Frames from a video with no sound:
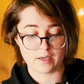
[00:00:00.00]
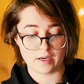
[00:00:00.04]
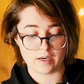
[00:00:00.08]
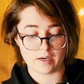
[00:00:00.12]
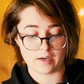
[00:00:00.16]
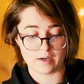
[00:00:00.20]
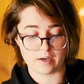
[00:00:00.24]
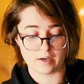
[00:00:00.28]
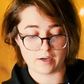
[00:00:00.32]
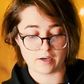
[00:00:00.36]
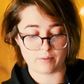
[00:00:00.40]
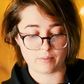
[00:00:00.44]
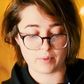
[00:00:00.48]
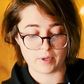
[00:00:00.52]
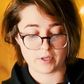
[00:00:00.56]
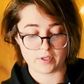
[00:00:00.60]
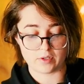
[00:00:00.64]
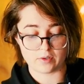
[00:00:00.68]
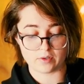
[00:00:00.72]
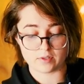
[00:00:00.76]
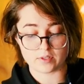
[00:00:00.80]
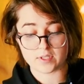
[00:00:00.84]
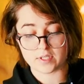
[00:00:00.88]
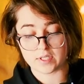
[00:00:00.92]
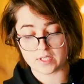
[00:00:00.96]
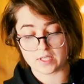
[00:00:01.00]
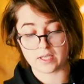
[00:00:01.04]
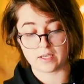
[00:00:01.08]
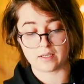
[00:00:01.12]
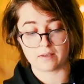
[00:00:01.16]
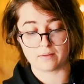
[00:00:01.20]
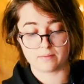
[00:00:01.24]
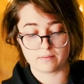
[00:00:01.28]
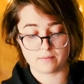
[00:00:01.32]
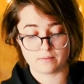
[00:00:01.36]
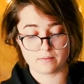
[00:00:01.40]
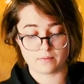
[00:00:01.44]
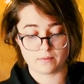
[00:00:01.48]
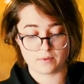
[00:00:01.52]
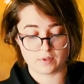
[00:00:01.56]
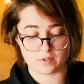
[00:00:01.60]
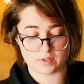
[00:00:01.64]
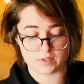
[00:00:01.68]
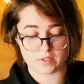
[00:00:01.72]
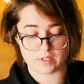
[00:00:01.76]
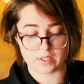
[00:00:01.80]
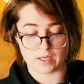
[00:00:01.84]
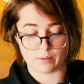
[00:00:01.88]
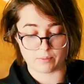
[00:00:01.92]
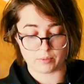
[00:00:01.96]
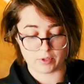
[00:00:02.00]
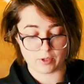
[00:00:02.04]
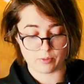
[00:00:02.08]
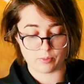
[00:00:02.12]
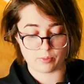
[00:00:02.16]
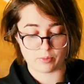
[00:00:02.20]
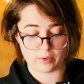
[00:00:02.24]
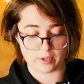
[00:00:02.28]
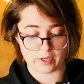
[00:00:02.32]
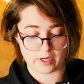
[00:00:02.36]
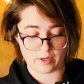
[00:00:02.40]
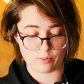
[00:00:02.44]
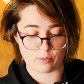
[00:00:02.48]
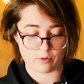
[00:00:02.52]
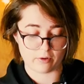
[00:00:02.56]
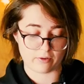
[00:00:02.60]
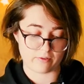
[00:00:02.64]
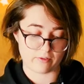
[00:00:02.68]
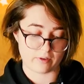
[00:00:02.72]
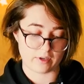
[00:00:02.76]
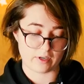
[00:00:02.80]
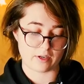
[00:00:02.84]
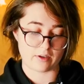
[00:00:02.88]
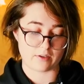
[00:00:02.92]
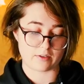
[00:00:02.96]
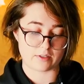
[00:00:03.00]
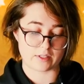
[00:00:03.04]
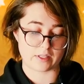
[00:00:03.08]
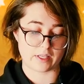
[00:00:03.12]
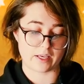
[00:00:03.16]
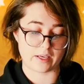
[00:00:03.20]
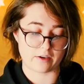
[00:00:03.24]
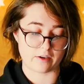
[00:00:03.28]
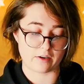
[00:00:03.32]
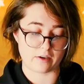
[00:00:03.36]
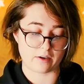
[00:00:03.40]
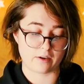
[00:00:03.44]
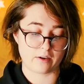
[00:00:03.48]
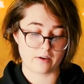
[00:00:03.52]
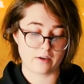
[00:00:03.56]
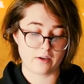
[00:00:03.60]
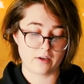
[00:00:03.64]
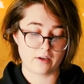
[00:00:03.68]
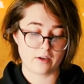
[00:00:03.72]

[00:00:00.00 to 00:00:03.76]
Um, and you'll see, you'll see. I'm going to put up more videos later